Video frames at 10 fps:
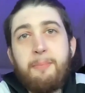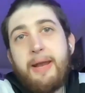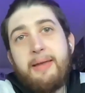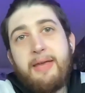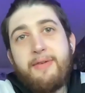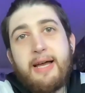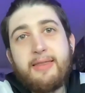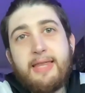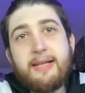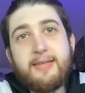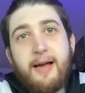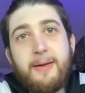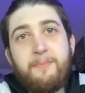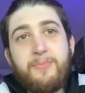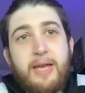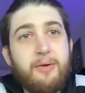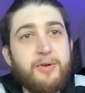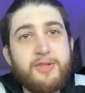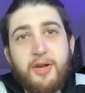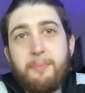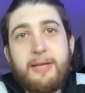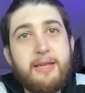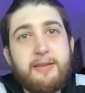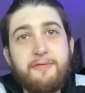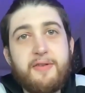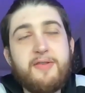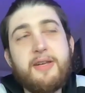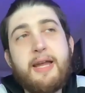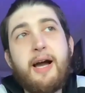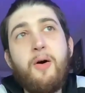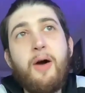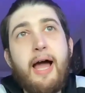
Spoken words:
But even at that time, it was completely different to now.